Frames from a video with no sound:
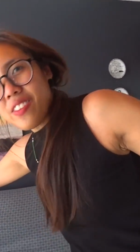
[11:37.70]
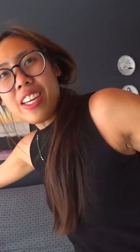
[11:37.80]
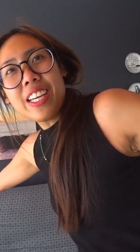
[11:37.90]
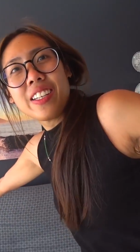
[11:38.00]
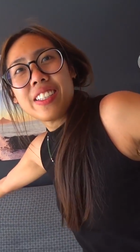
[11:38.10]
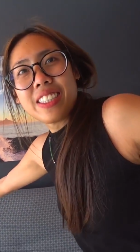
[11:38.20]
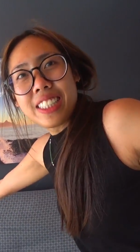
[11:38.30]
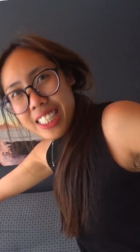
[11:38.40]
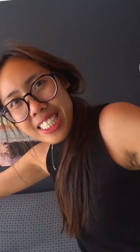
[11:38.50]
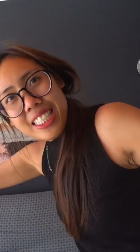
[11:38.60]
It's
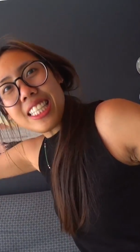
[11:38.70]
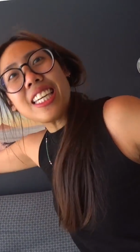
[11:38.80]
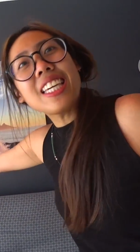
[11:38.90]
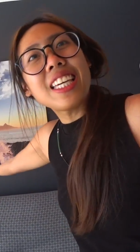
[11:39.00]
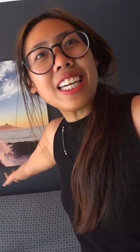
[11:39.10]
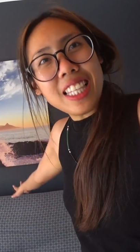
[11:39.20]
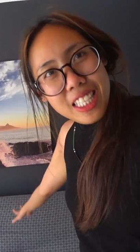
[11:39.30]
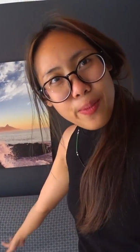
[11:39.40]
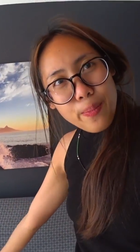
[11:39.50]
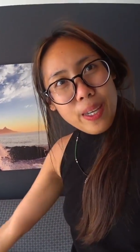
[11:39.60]
is the sea and
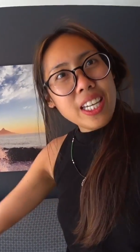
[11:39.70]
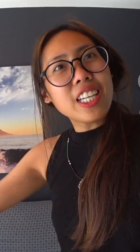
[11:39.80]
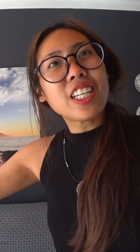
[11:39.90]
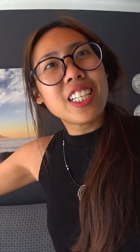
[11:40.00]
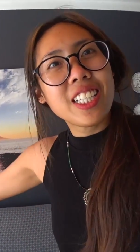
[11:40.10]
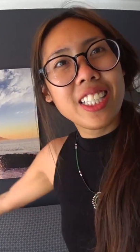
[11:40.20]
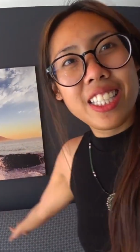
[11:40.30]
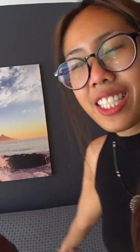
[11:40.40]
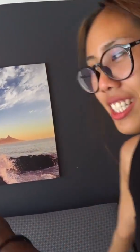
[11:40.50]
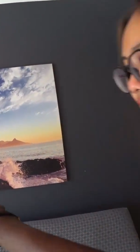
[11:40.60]
the beach. Actually, I
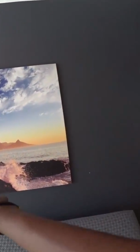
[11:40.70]
think this is